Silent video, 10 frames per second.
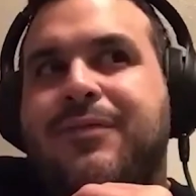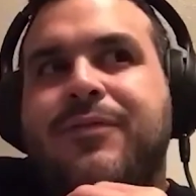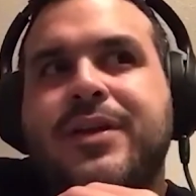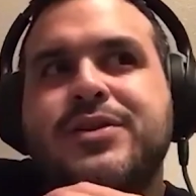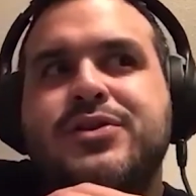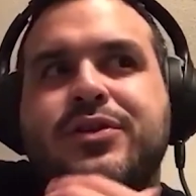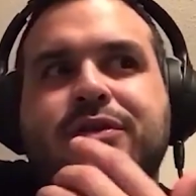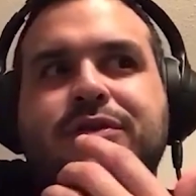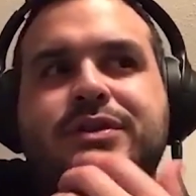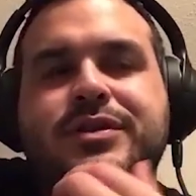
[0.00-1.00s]

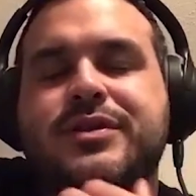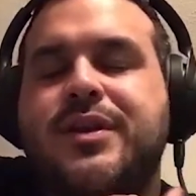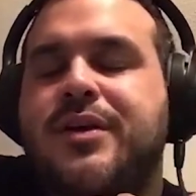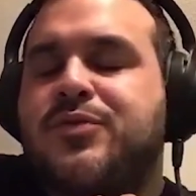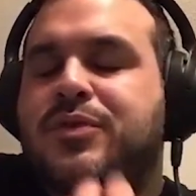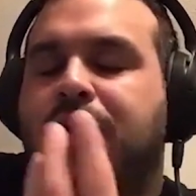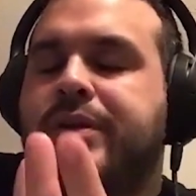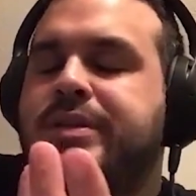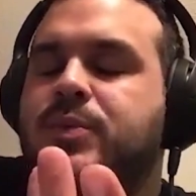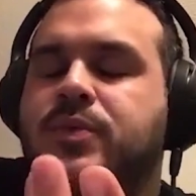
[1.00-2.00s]
Fincher just does with
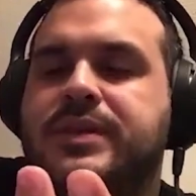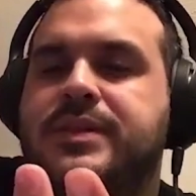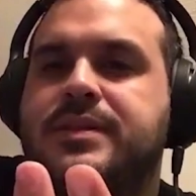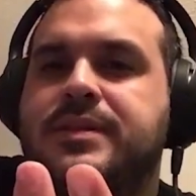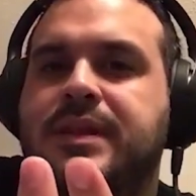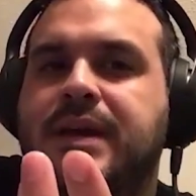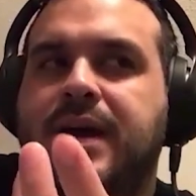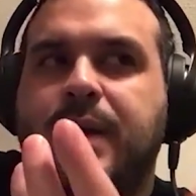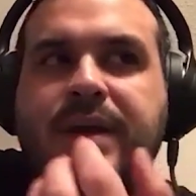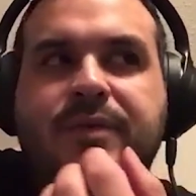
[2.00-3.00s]
all his movies.
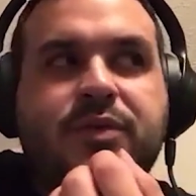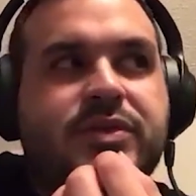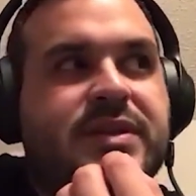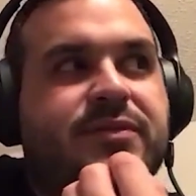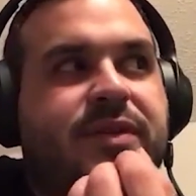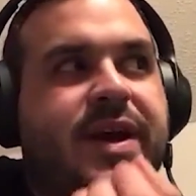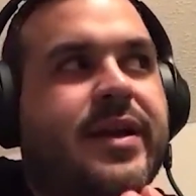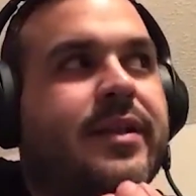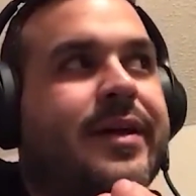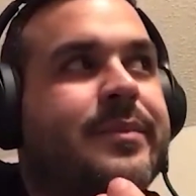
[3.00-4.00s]
If you see
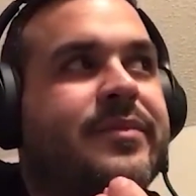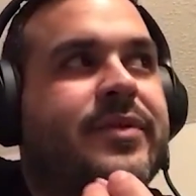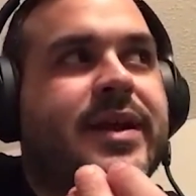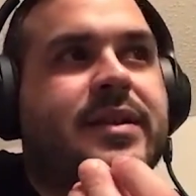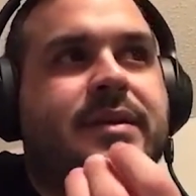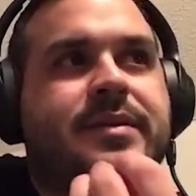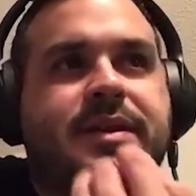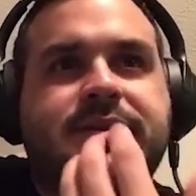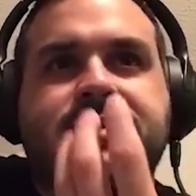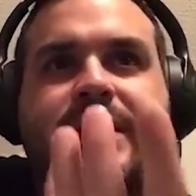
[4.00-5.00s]
Fight Club
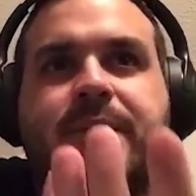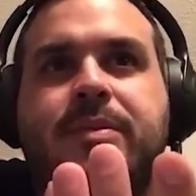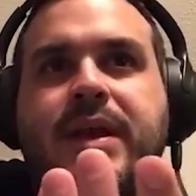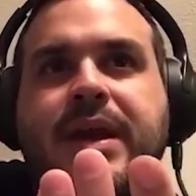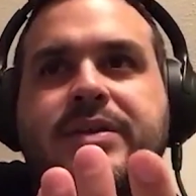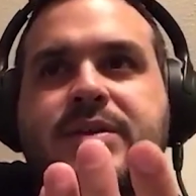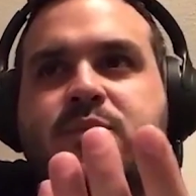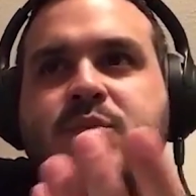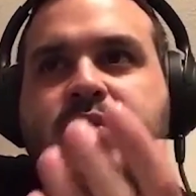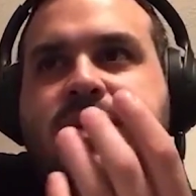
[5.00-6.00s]
does the same thing. It's a
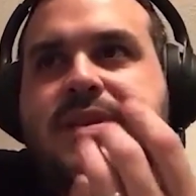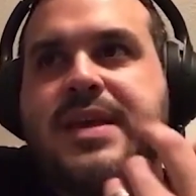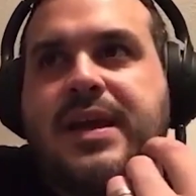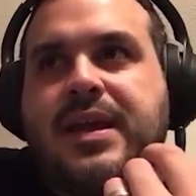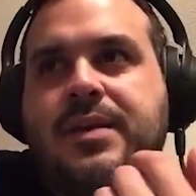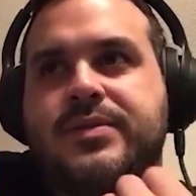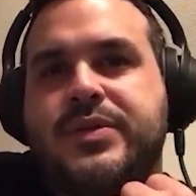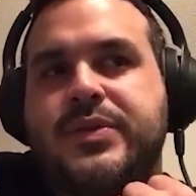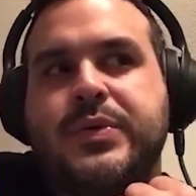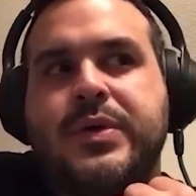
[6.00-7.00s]
movie that
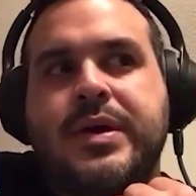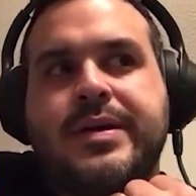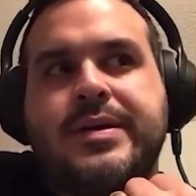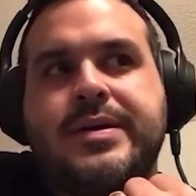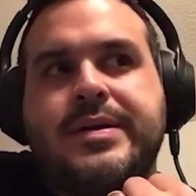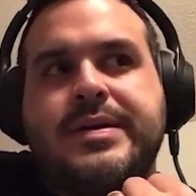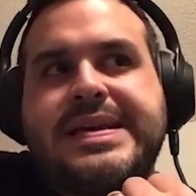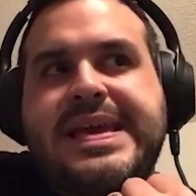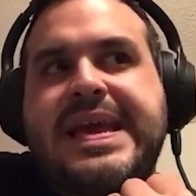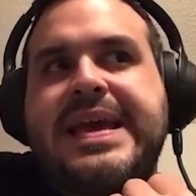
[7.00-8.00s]
keeps you
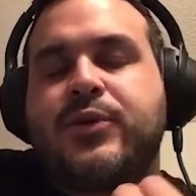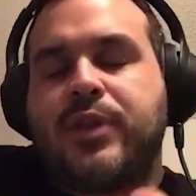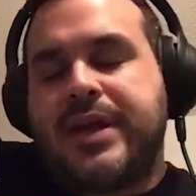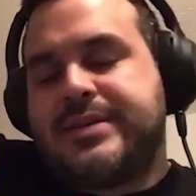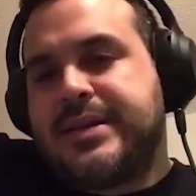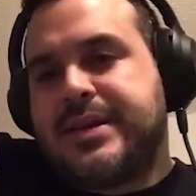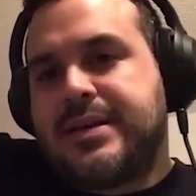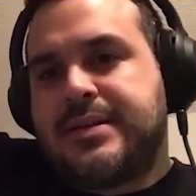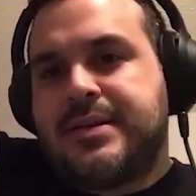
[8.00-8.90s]
analyzing it.